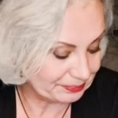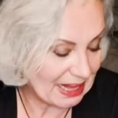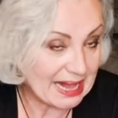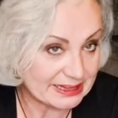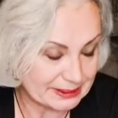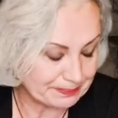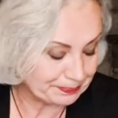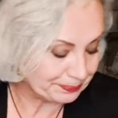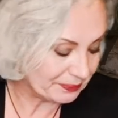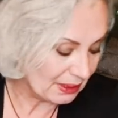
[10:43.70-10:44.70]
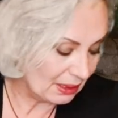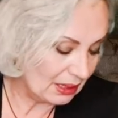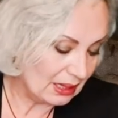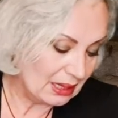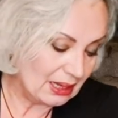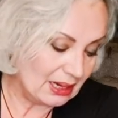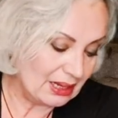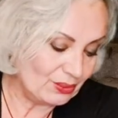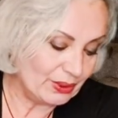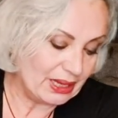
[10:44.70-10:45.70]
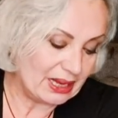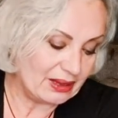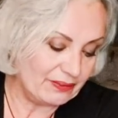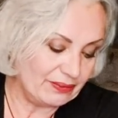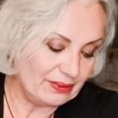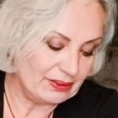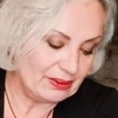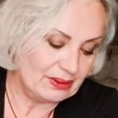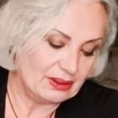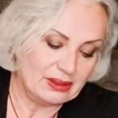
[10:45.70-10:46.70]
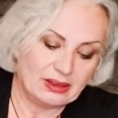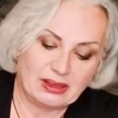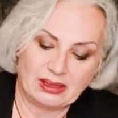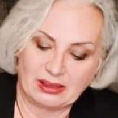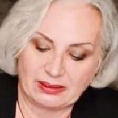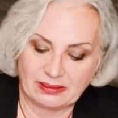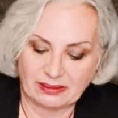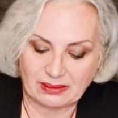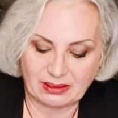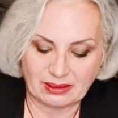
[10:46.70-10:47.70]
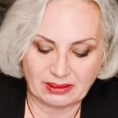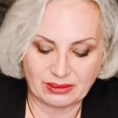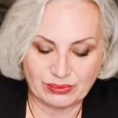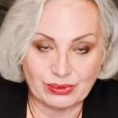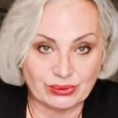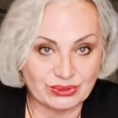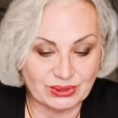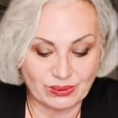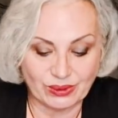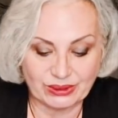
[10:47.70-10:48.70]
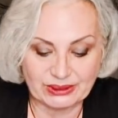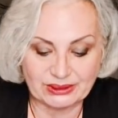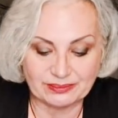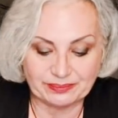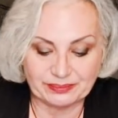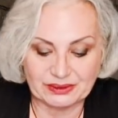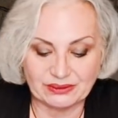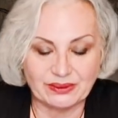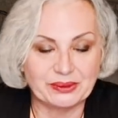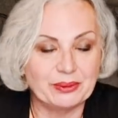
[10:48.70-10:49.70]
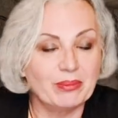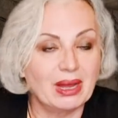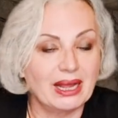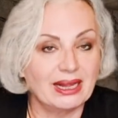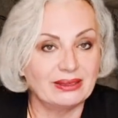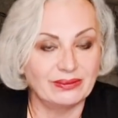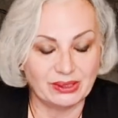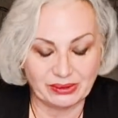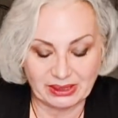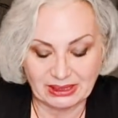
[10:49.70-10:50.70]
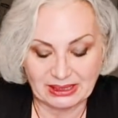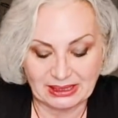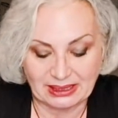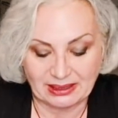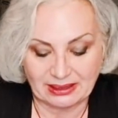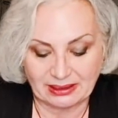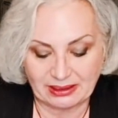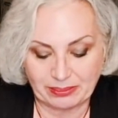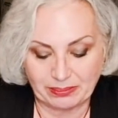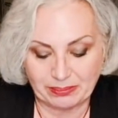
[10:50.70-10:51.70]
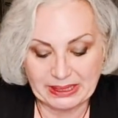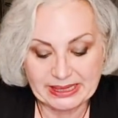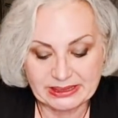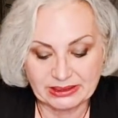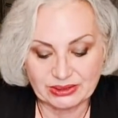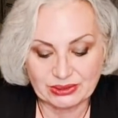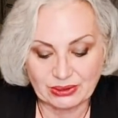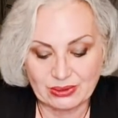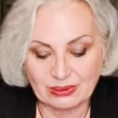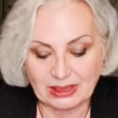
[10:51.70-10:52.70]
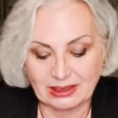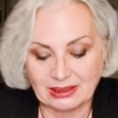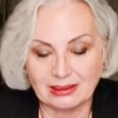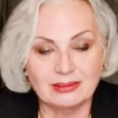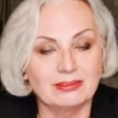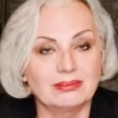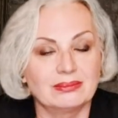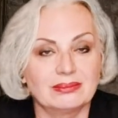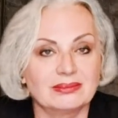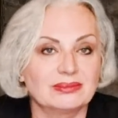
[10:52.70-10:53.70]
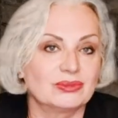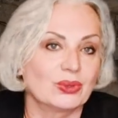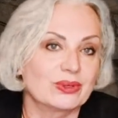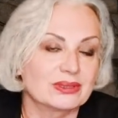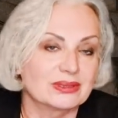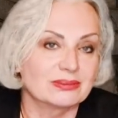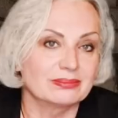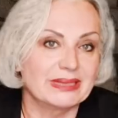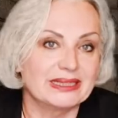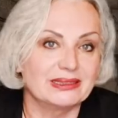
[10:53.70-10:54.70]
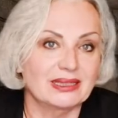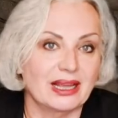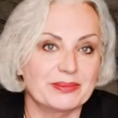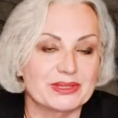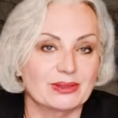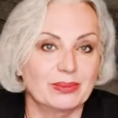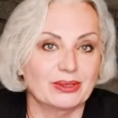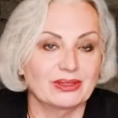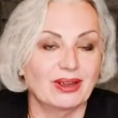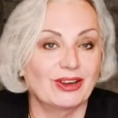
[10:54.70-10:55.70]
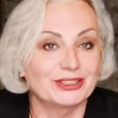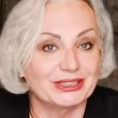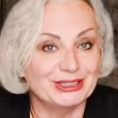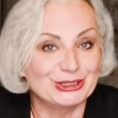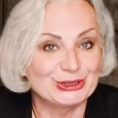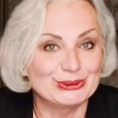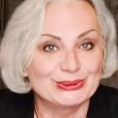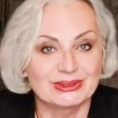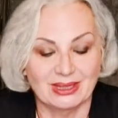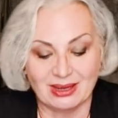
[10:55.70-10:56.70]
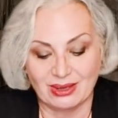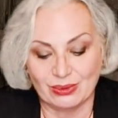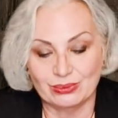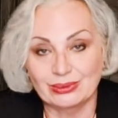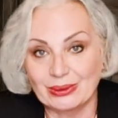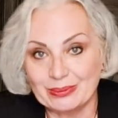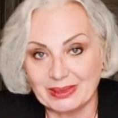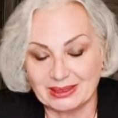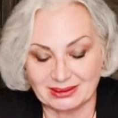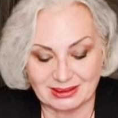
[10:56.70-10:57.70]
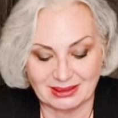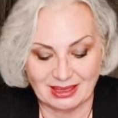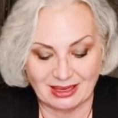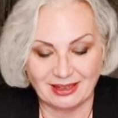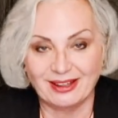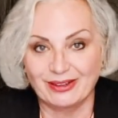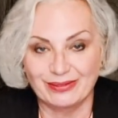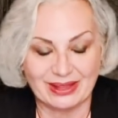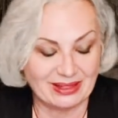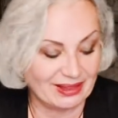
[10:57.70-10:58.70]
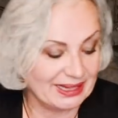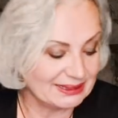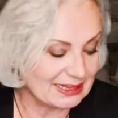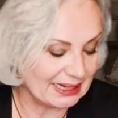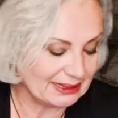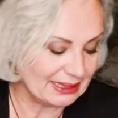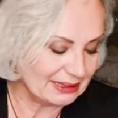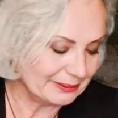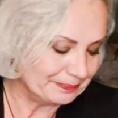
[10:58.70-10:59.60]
has. Then we have uh, the rose quartz. It's very mild, very uh, pleasant stone, and that talks many times about heart issues, romance, love, and things like that.